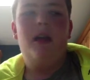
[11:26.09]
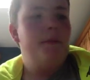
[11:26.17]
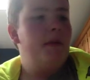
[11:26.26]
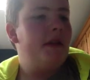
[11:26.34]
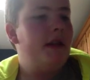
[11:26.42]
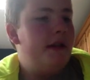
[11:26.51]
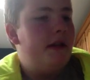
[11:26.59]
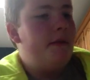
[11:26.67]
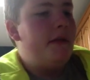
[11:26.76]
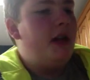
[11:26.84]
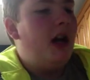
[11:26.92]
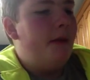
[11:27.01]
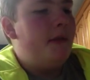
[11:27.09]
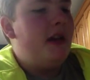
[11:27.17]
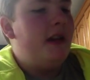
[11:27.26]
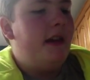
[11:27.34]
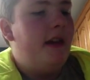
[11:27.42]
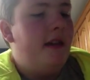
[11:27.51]
But they'll be
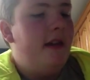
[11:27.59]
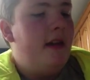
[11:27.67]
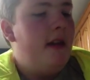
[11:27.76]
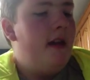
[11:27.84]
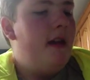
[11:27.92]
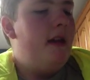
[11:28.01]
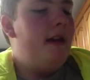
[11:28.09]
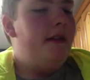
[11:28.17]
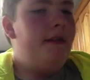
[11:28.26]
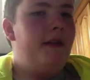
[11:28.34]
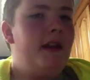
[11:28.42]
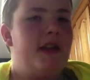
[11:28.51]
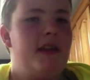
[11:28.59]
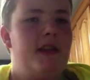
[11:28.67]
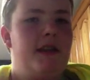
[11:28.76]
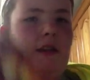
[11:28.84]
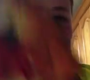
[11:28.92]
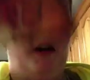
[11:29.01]
copying
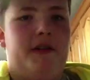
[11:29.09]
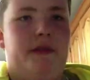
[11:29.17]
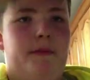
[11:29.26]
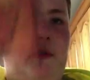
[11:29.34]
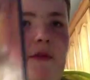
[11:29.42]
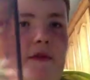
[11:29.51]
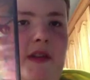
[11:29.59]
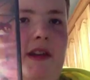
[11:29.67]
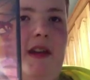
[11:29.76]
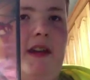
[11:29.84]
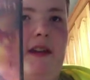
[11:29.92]
this awesome movie.